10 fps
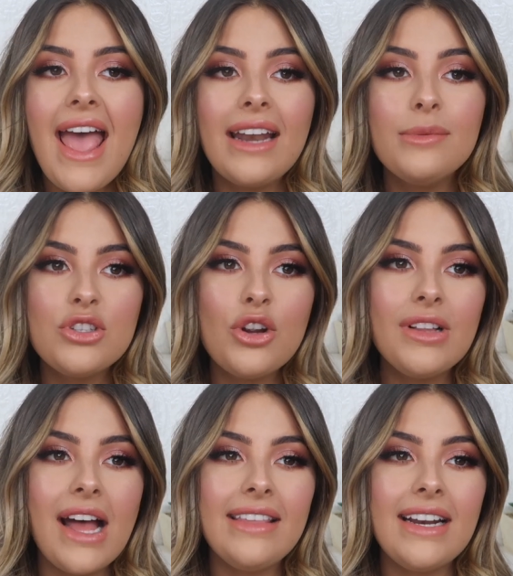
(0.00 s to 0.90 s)
And I'm so
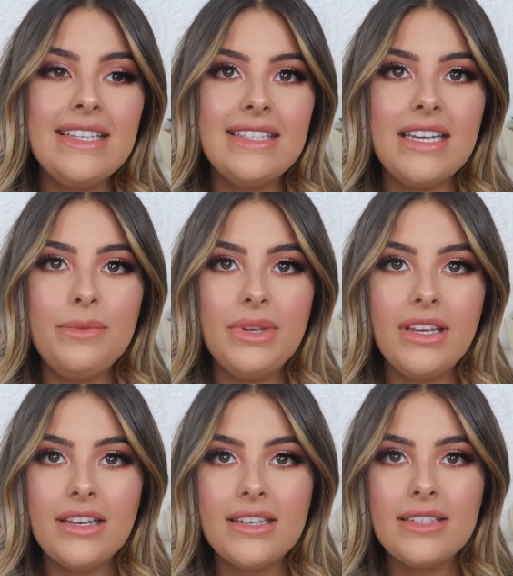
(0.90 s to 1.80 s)
glad that I did,
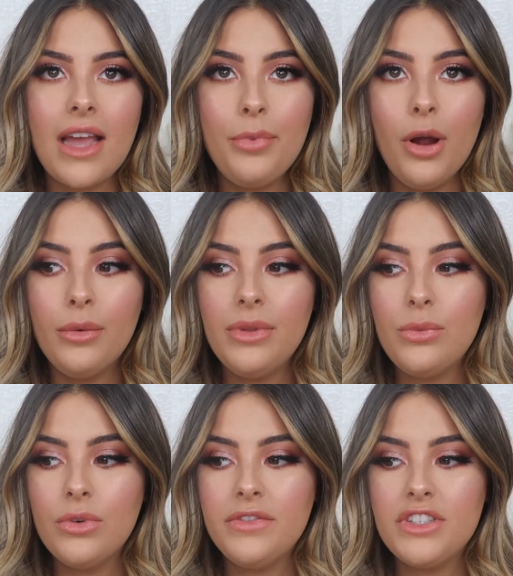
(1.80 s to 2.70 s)
because I probably
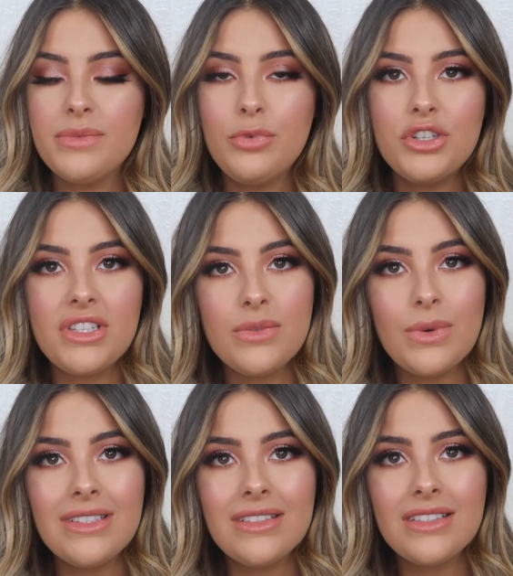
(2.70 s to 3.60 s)
would have just pushed this
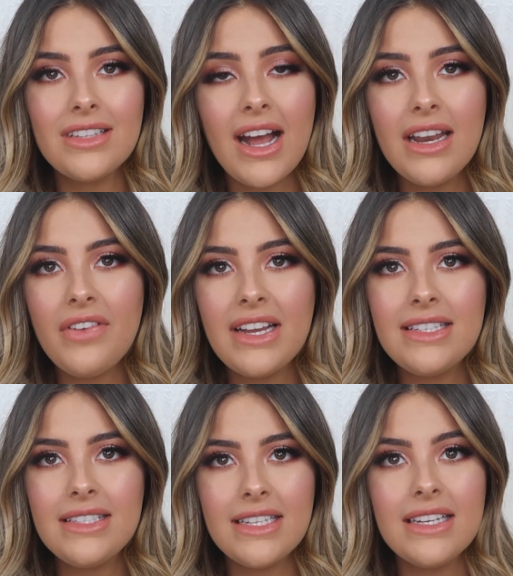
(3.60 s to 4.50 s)
one to the side if
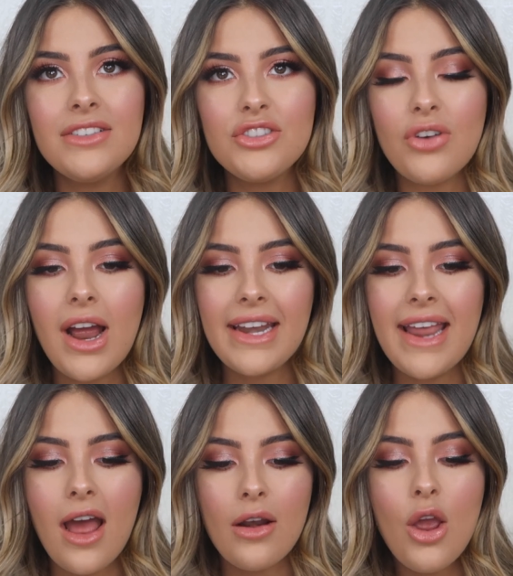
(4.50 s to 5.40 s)
I didn't try it
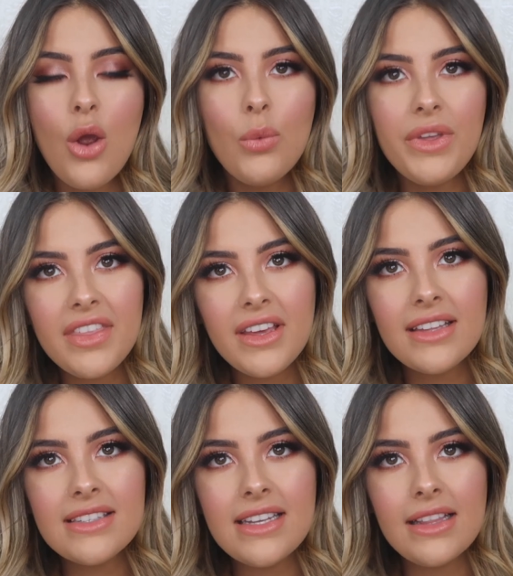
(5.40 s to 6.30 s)
out with the
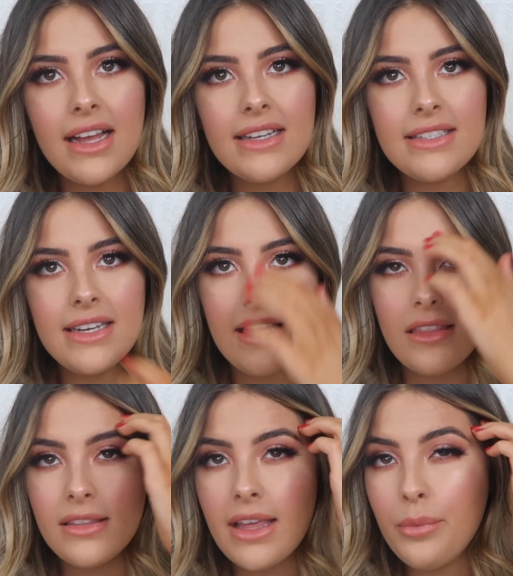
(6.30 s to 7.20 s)
concealer underneath
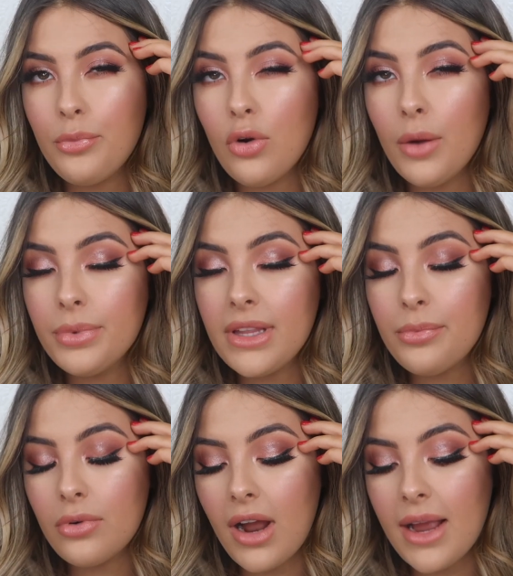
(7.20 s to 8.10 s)
and like properly
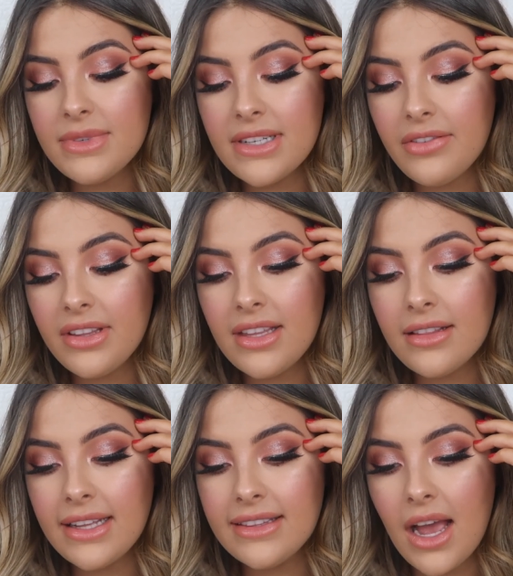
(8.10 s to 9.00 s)
primed and everything
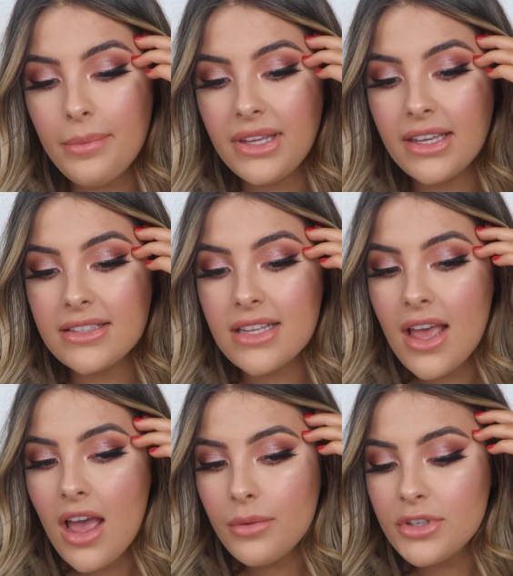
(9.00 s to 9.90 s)
like that, because
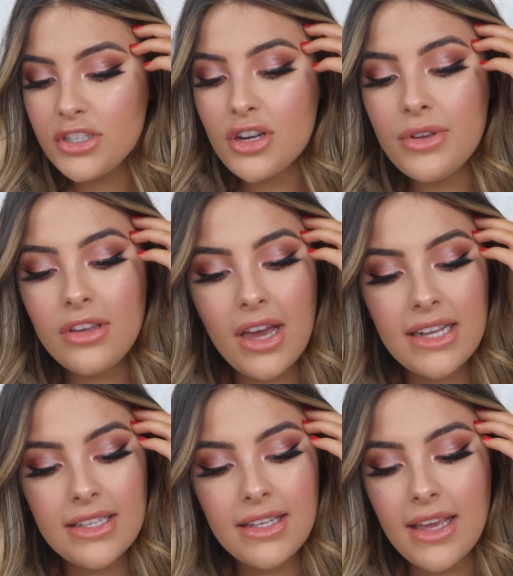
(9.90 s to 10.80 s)
I'm just showing you
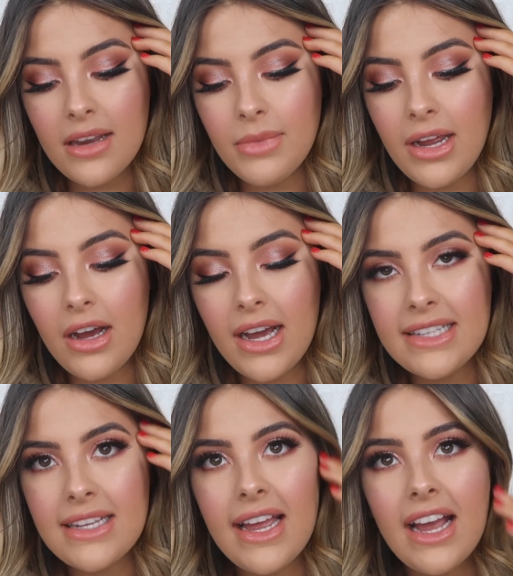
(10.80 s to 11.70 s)
guys again my
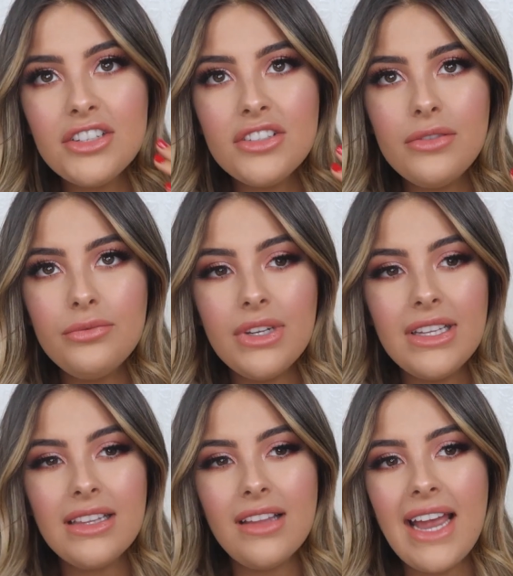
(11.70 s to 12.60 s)
eyes. I actually
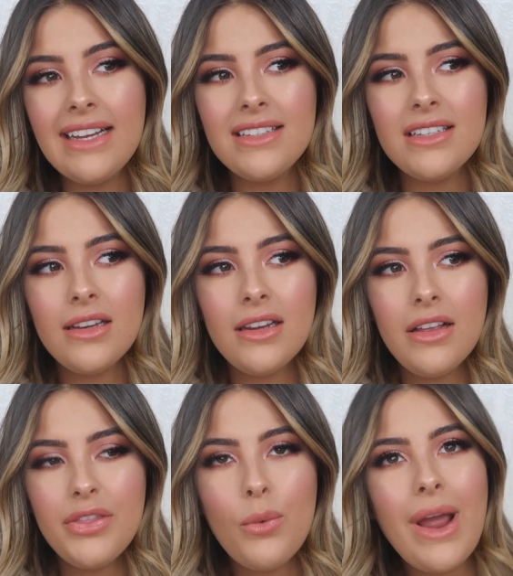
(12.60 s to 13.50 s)
really liked
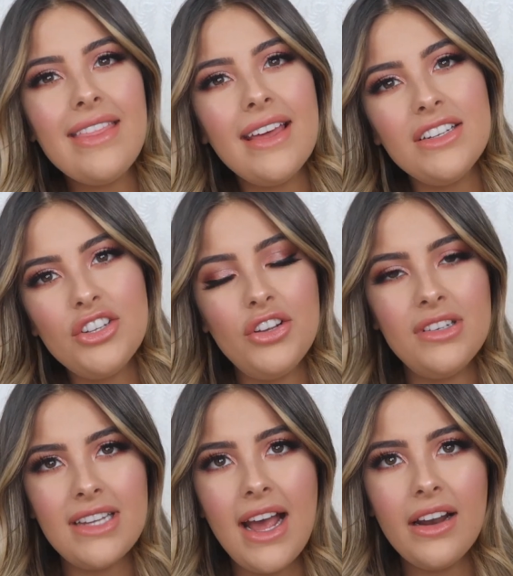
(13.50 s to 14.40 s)
the way that it
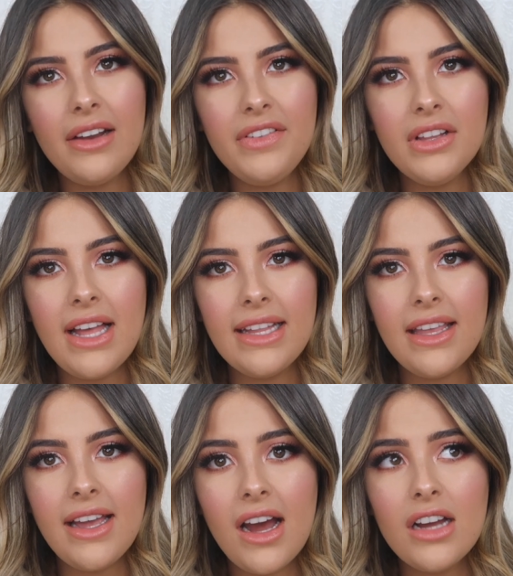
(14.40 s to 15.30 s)
turned out. I feel like
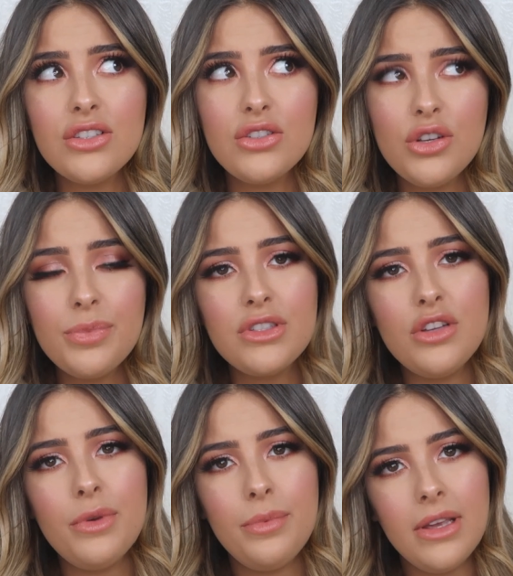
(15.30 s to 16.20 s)
they are super
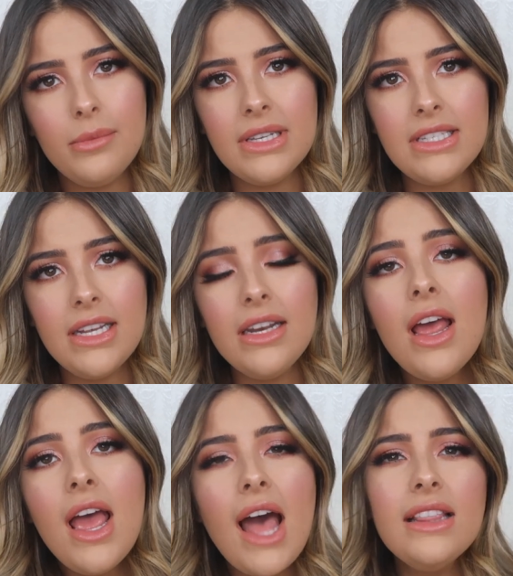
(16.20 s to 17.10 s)
pigmented,
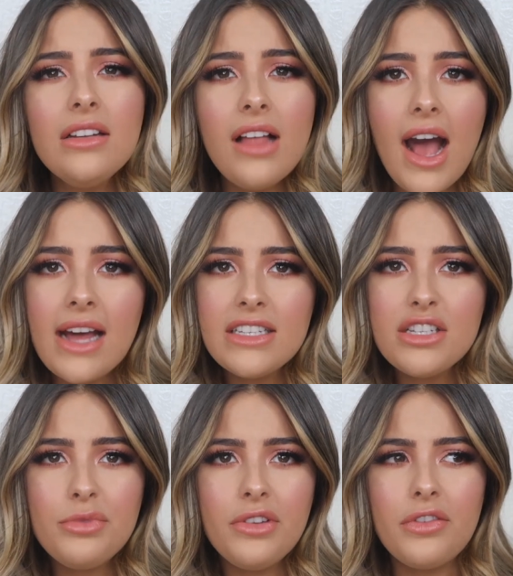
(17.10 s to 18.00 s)
a little harder
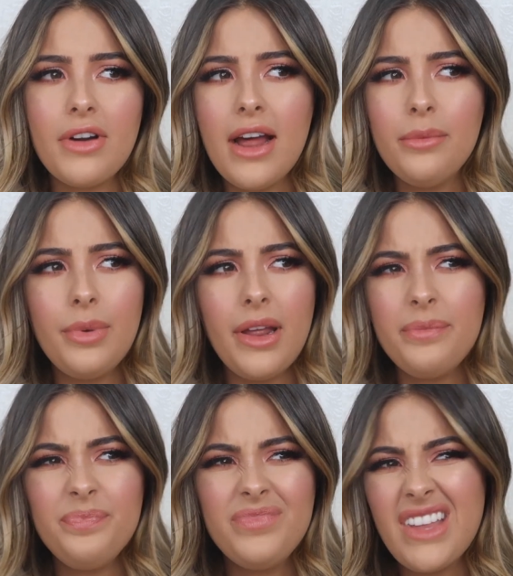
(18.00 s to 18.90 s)
to move around,
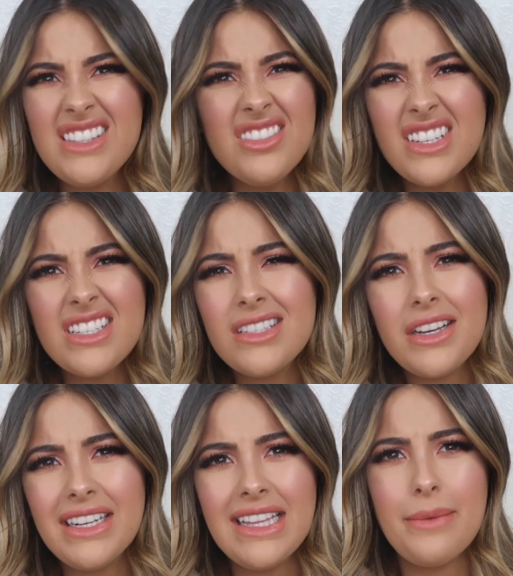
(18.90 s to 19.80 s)
but that's not
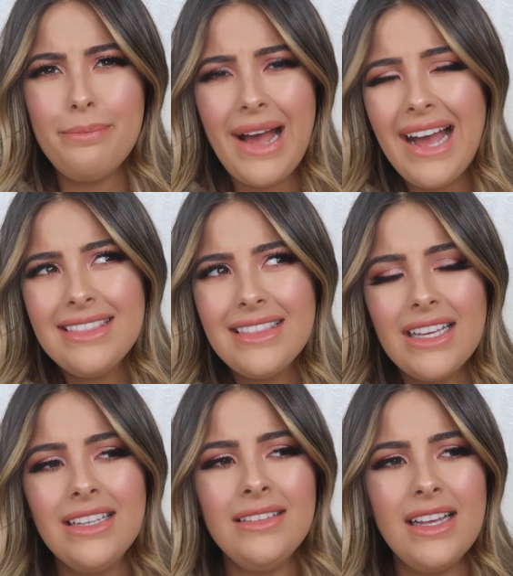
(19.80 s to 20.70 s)
necessarily a bad
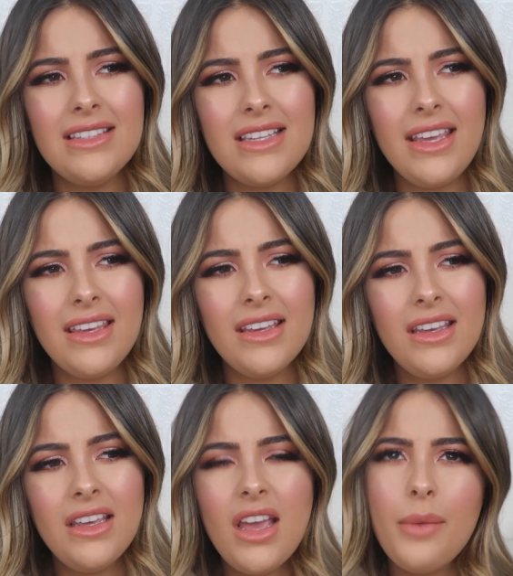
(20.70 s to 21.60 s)
thing. That's like
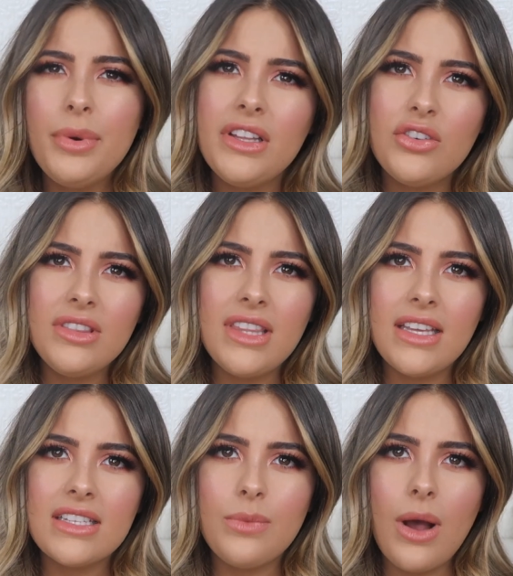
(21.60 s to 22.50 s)
pretty good
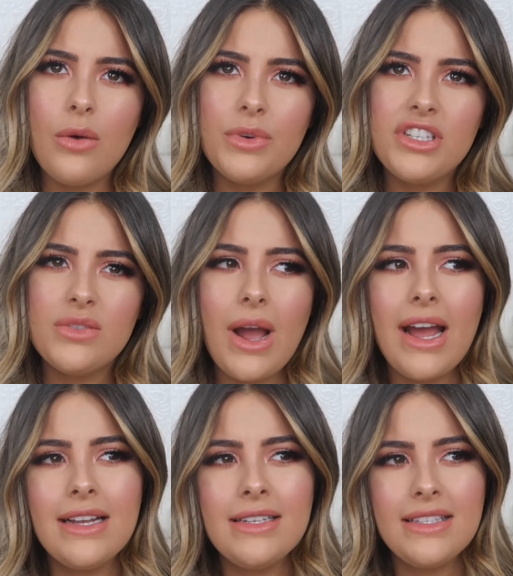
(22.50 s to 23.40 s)
thing as well, which is why
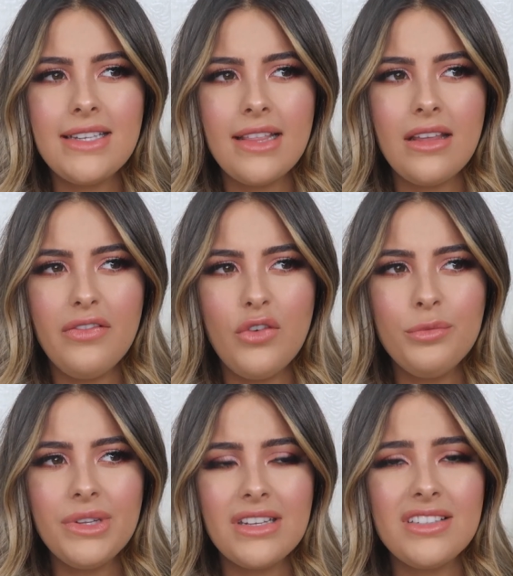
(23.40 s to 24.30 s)
I understand their
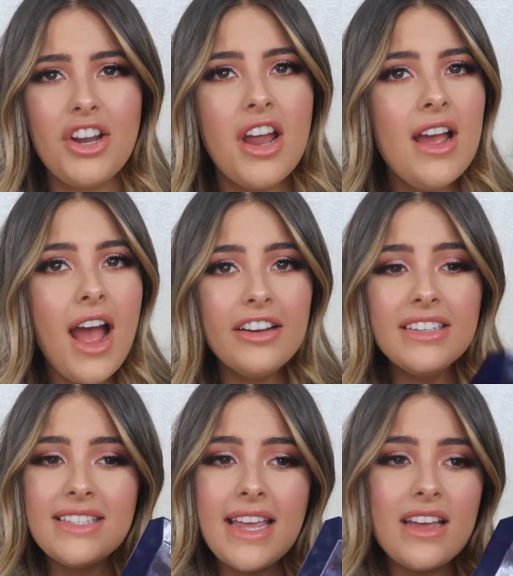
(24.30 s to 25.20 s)
formula. So I'm
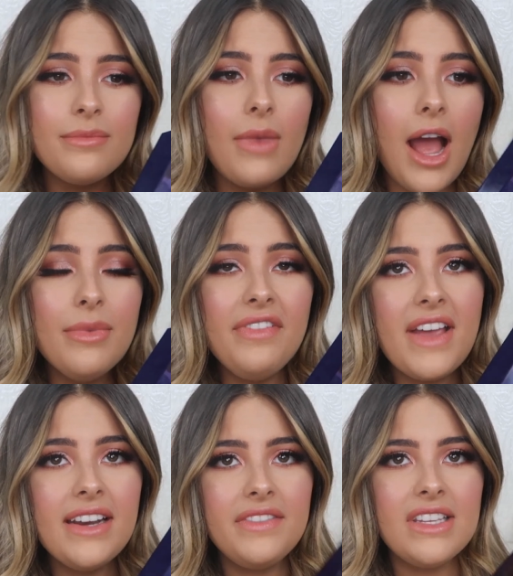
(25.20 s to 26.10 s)
gonna say I'm a
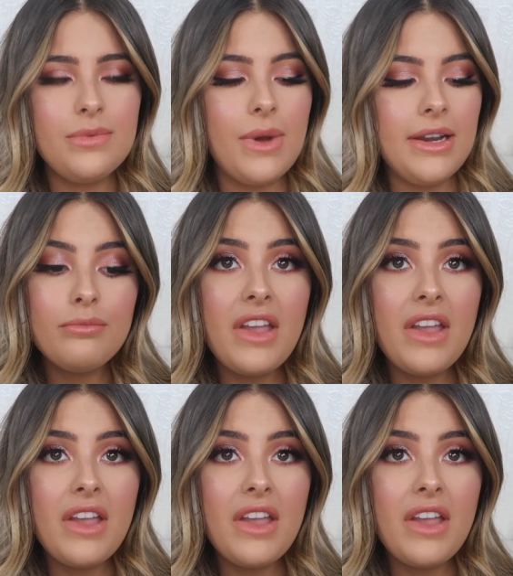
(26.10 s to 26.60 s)
fan of this one.